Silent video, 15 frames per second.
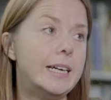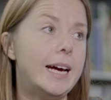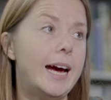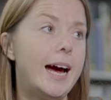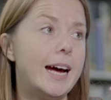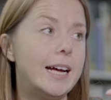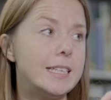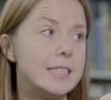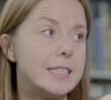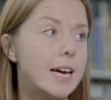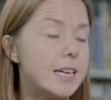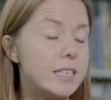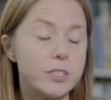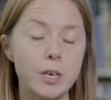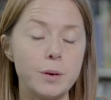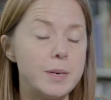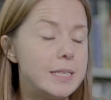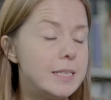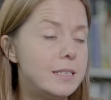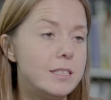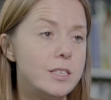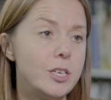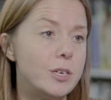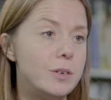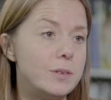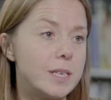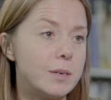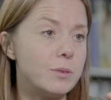And that is so easy to use.